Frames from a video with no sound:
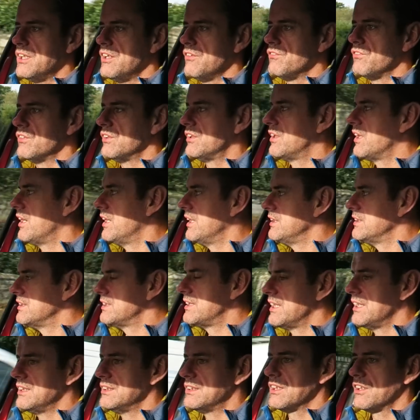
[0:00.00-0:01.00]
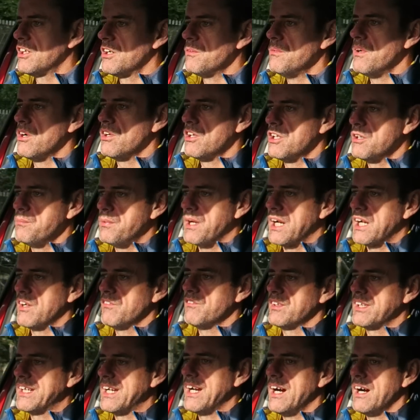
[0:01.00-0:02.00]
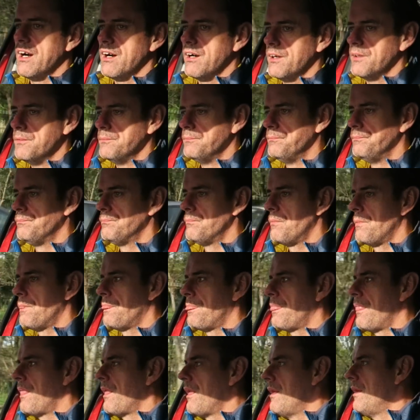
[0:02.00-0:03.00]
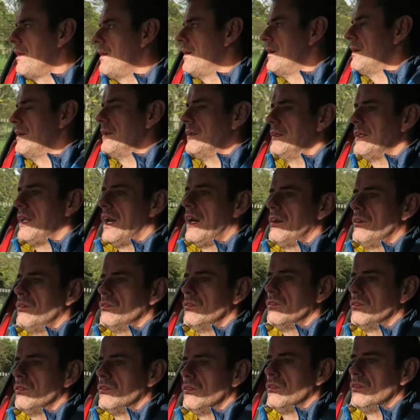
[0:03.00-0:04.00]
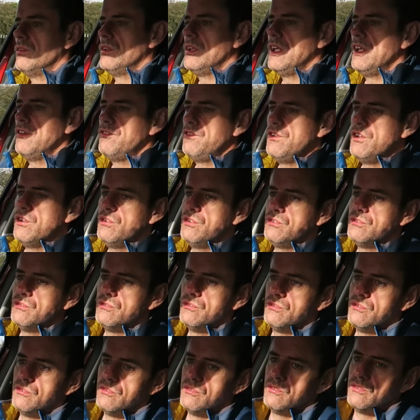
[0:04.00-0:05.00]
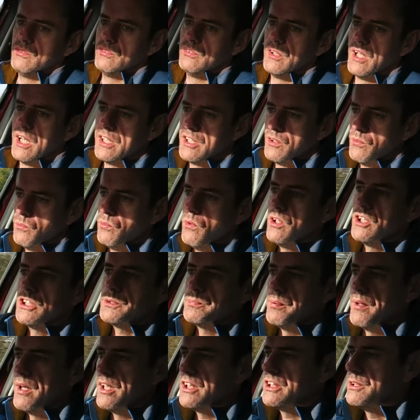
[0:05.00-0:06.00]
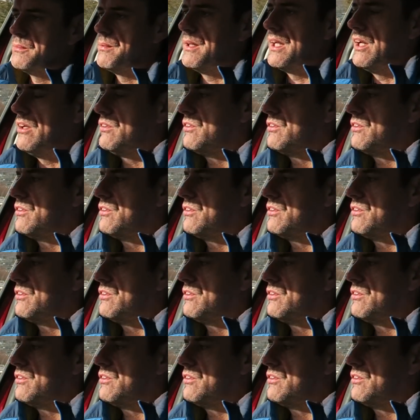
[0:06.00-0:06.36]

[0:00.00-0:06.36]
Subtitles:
the different kinds of things that come out of the back of a car. Now, and the worst possible